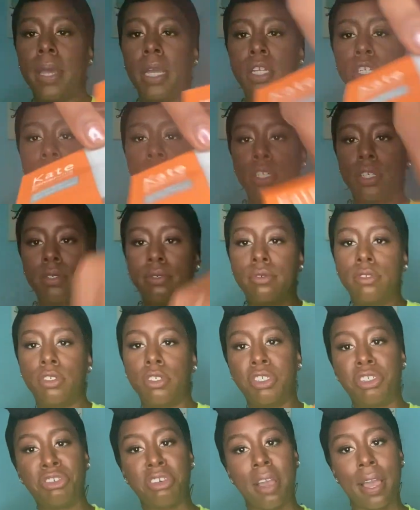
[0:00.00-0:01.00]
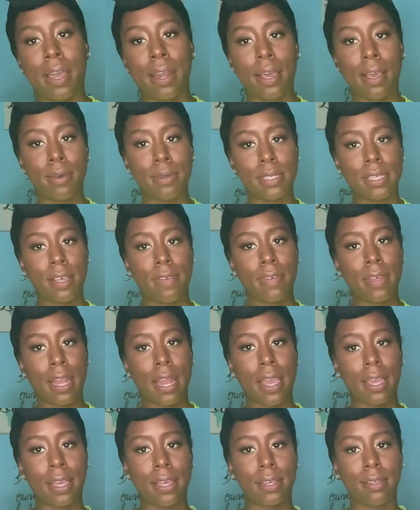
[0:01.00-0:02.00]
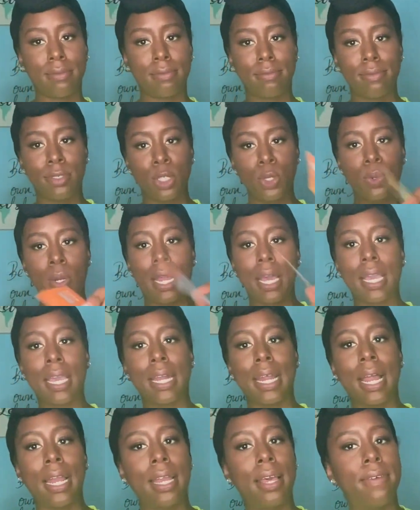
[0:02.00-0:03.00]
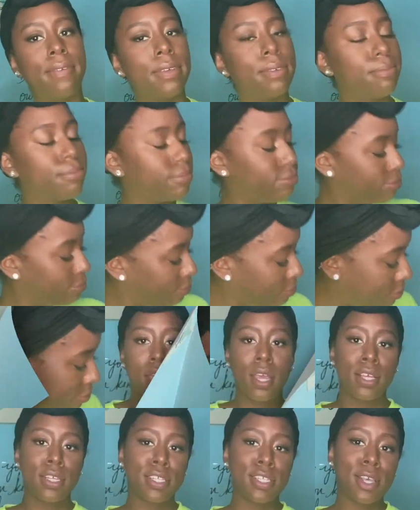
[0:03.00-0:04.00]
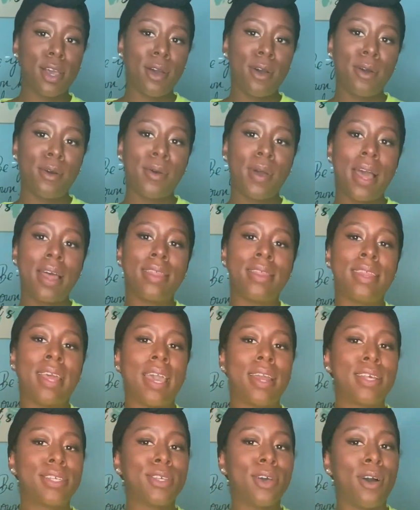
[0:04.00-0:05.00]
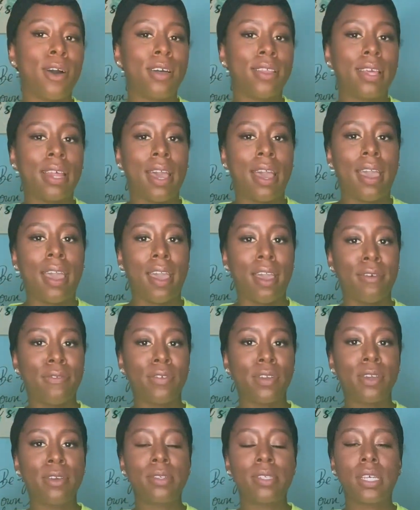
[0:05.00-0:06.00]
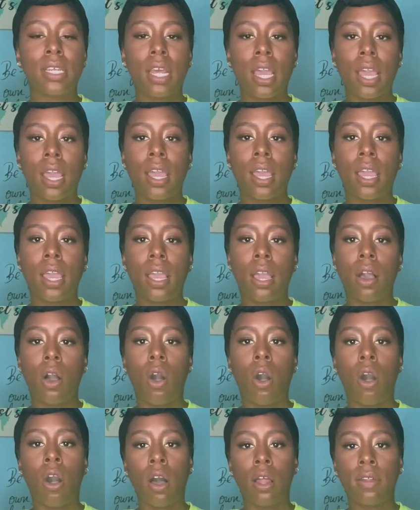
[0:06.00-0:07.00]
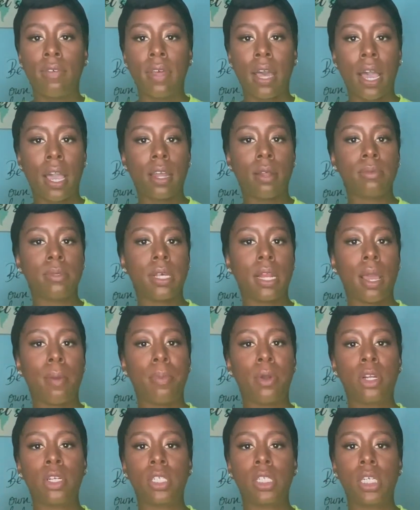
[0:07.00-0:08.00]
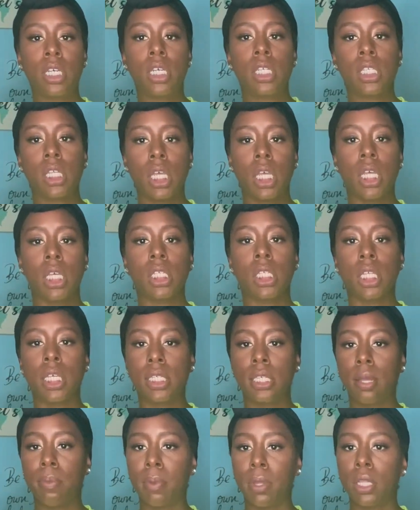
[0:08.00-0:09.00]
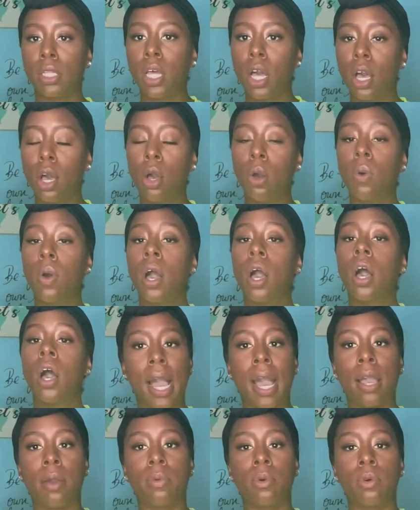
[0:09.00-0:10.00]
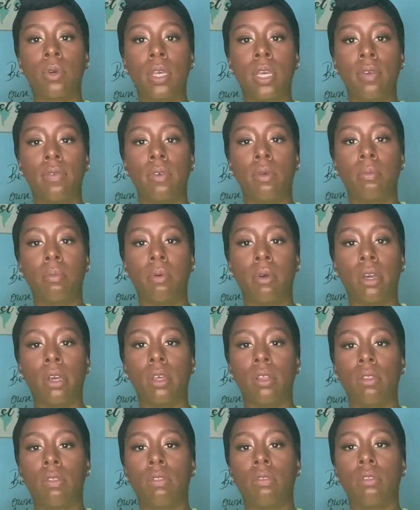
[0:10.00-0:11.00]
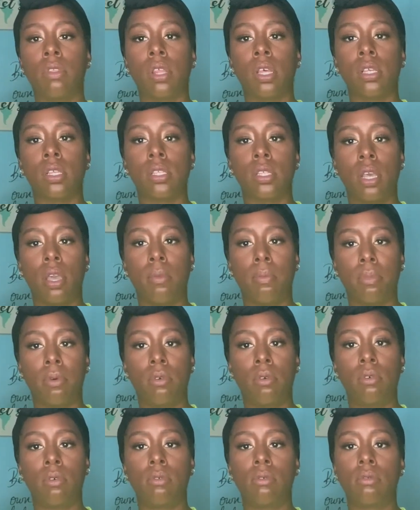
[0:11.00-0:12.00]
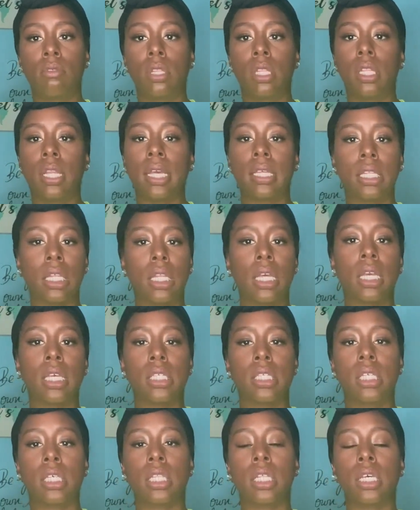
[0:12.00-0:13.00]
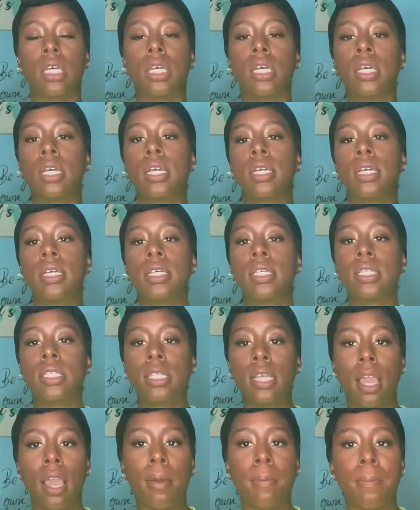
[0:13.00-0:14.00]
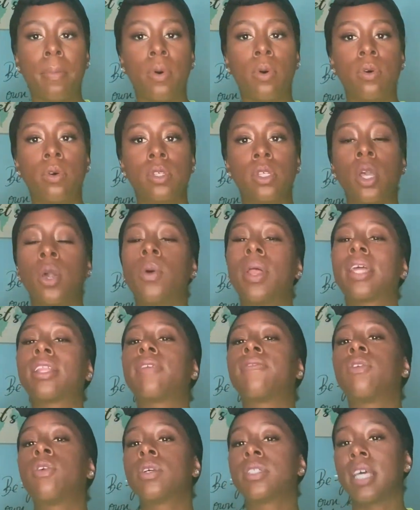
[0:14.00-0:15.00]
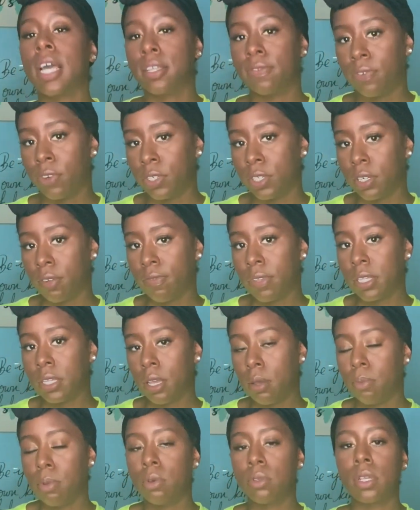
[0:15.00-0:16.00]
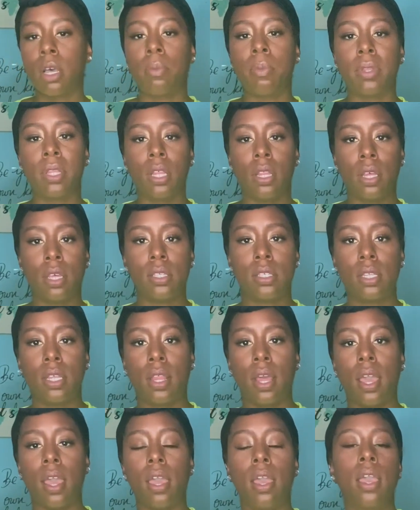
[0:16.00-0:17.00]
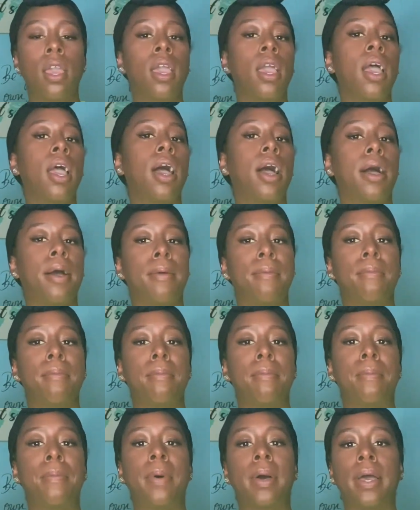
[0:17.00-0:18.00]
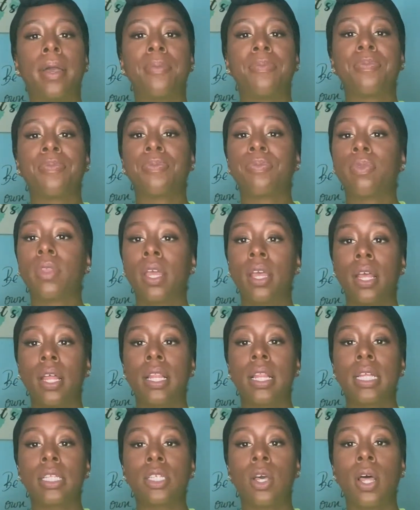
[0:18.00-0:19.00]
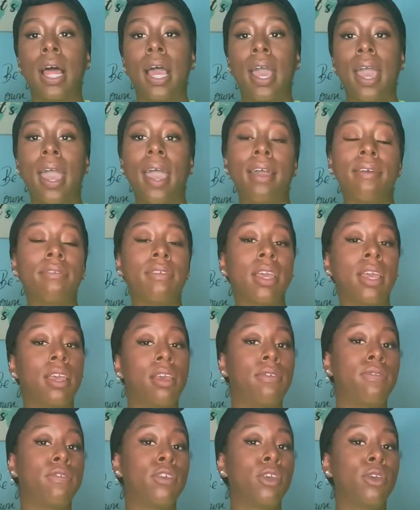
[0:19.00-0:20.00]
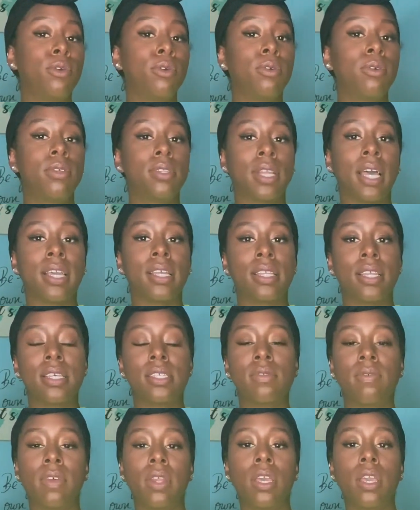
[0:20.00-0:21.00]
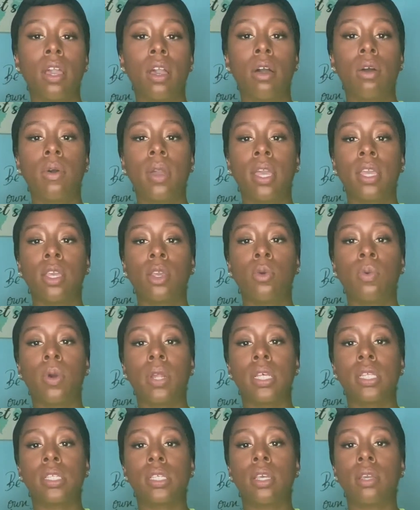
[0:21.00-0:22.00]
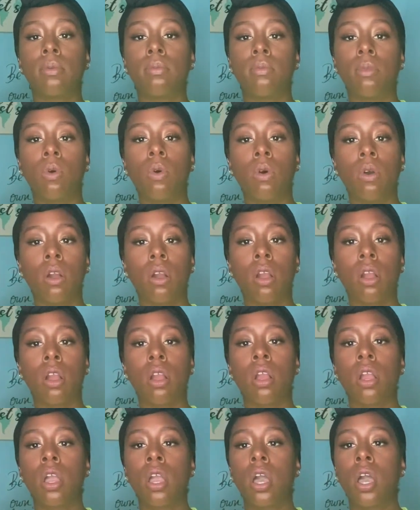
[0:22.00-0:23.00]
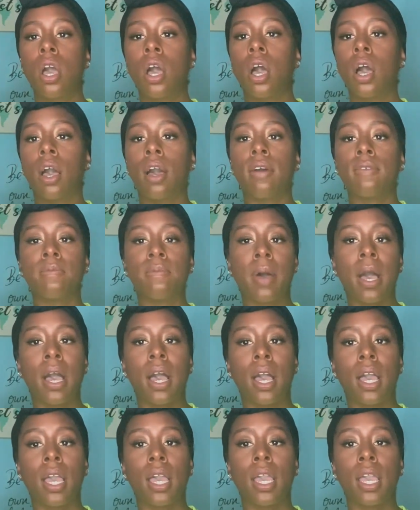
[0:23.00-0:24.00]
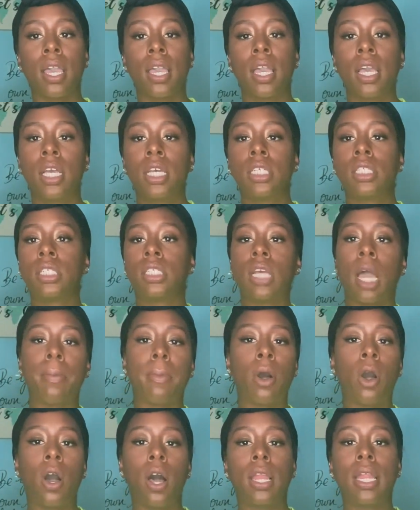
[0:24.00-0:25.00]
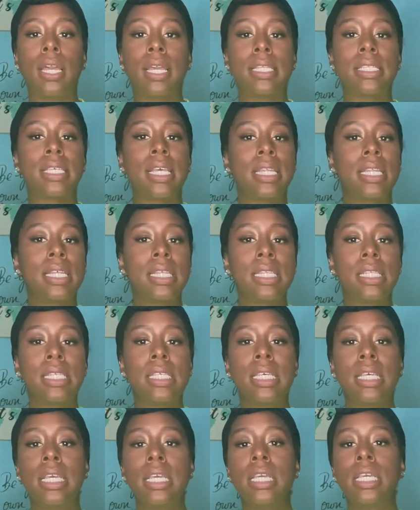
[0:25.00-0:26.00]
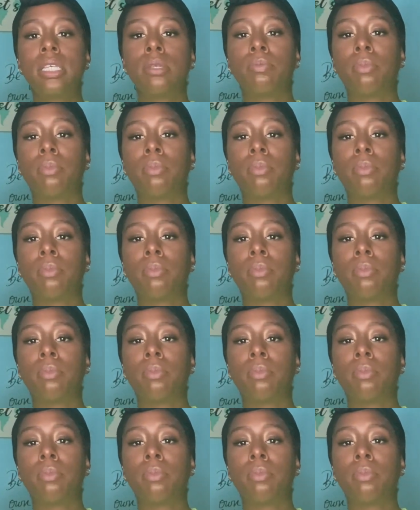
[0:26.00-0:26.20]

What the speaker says: major. Just try it out. See if you like it. You like it, I love it. So that is all that I have for you today. All of the items that I purchased is listed below. I will even put the sample, like the links to the samples, like the full size version of the samples. I'll put the links to that. But that's all I have. If you like this video and you want to see more of my shopaholic tendencies,